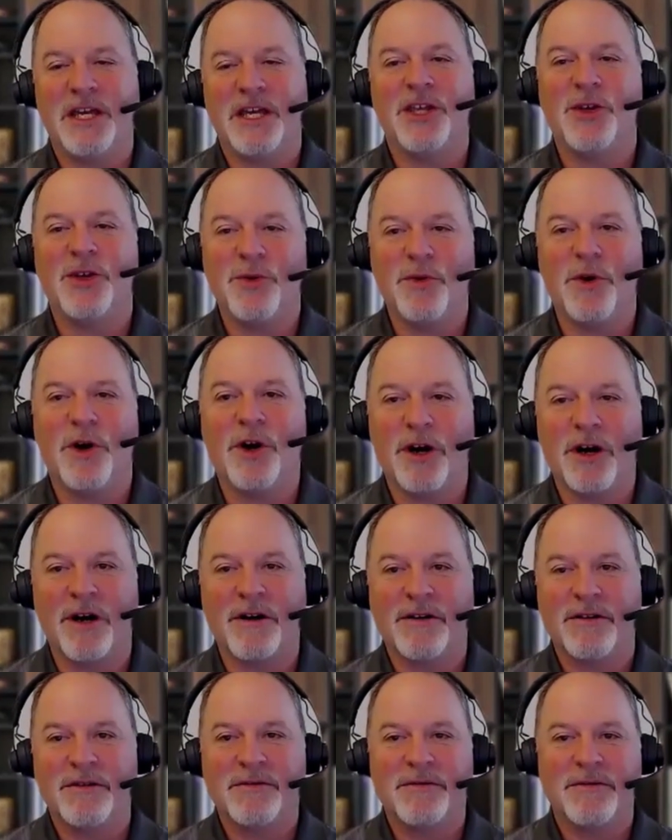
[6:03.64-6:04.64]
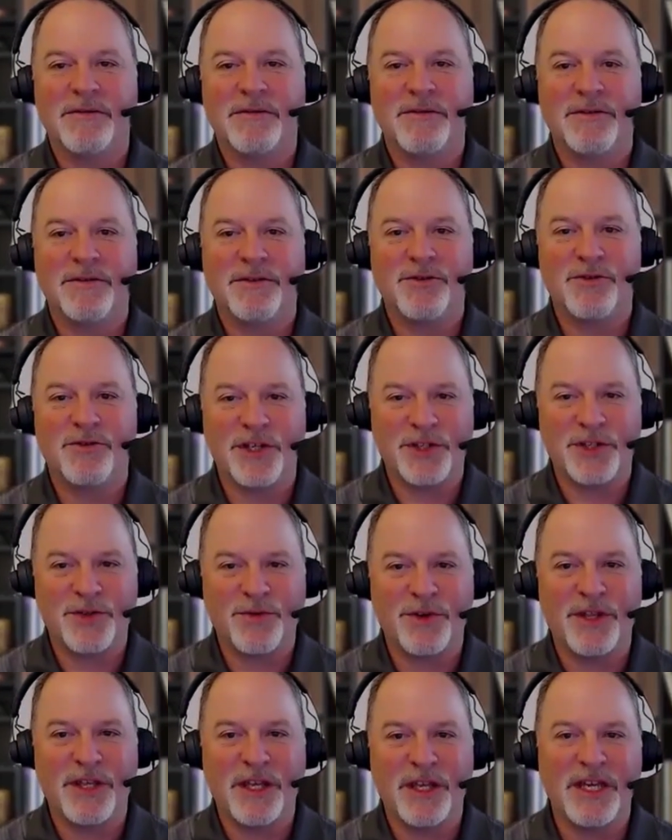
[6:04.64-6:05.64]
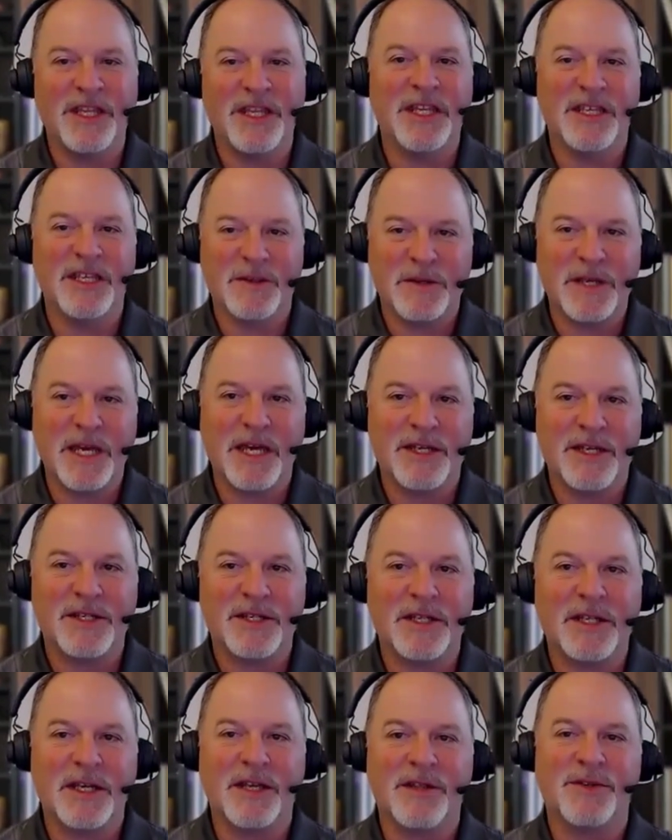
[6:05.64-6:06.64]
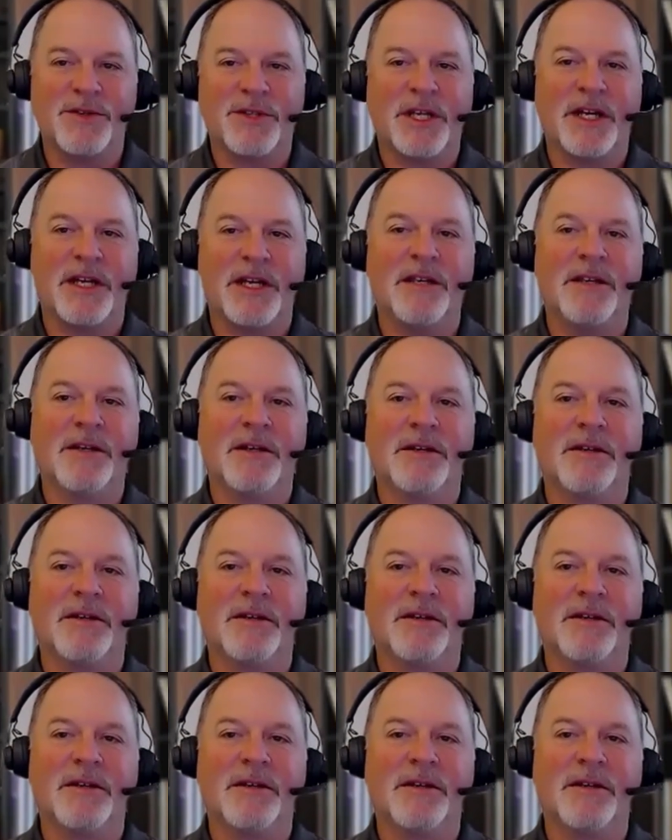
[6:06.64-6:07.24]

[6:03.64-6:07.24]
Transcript: that you are trustworthy in this case to the other side?